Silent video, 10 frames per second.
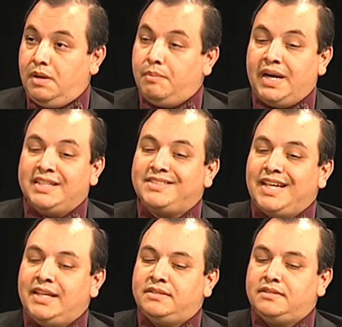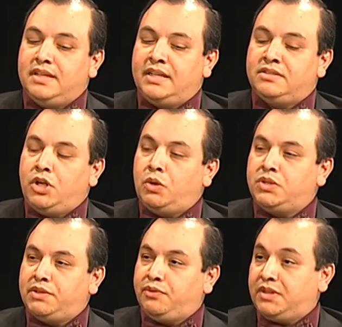But it's, it's, it's no
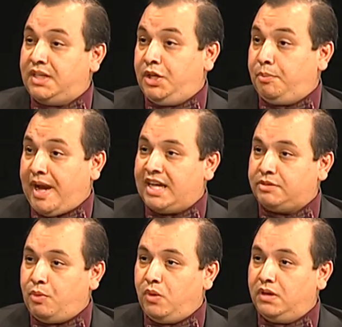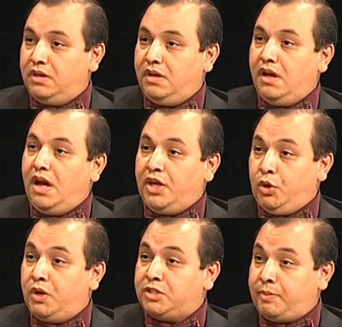different than your passport. A
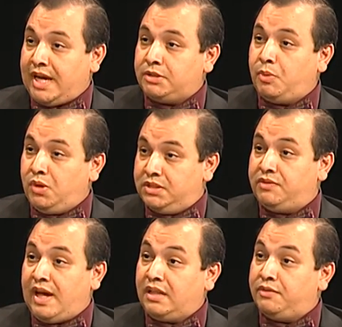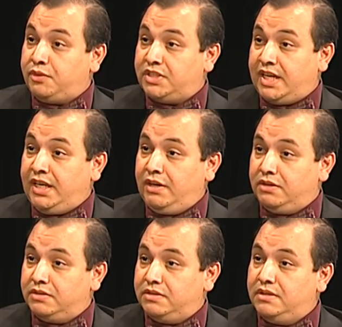U.S. passport is valid for 10
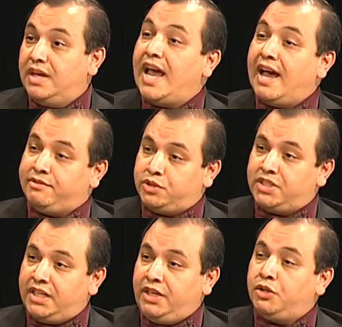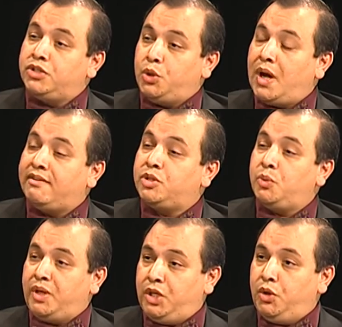years. Okay. After 10 years, you have to
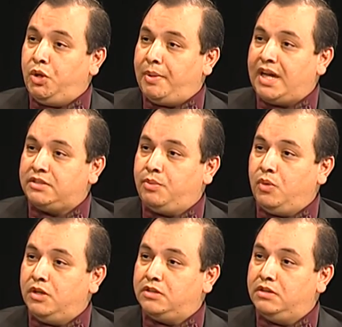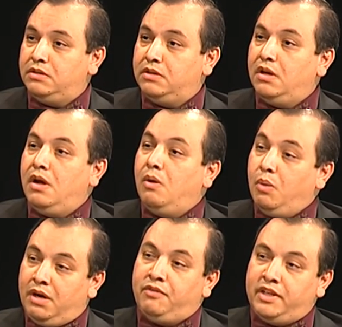renew your passport. Right.
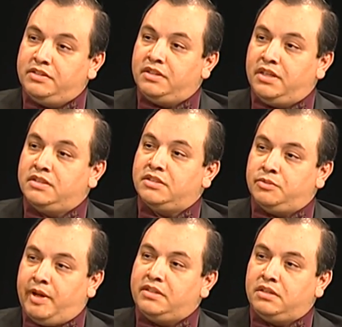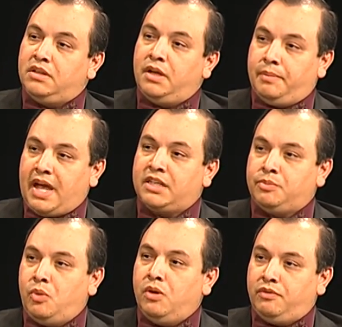What a visa is, is basically a
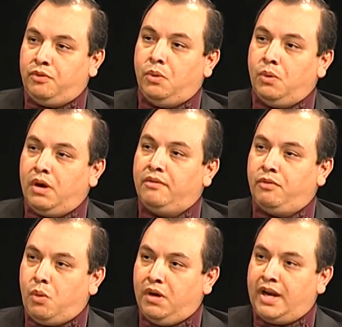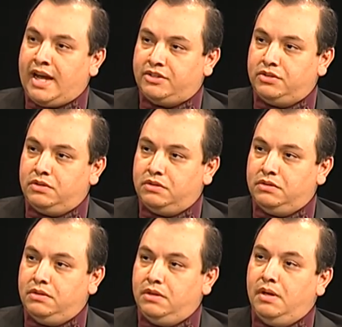passport for a foreign national.
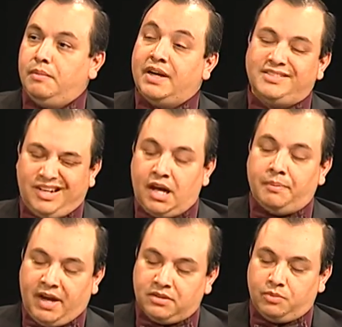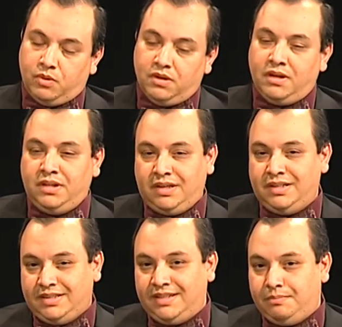Okay. But it's not a passport. Mm-hmm.
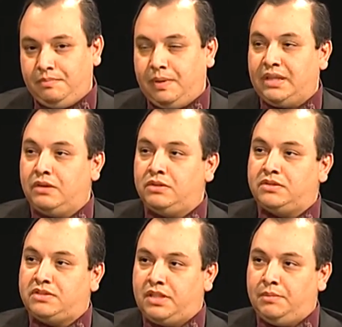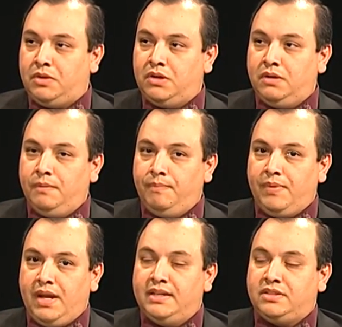It, it, but there's similar,
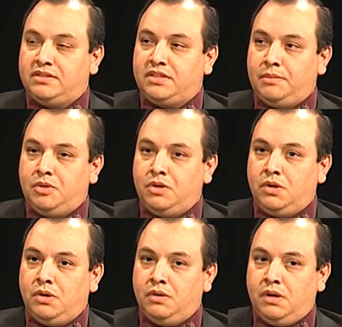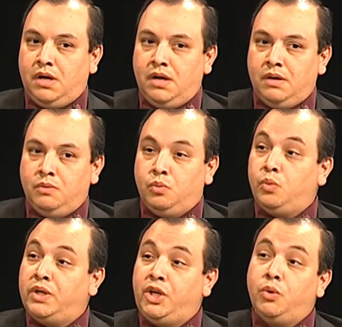it's a similar uh,
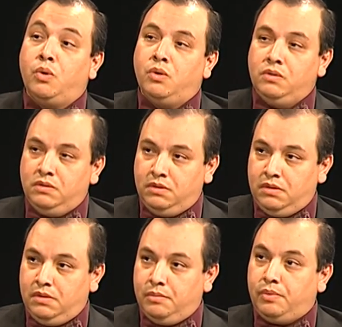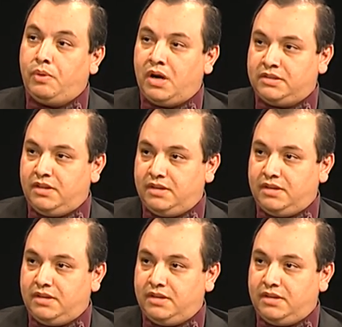renewal process.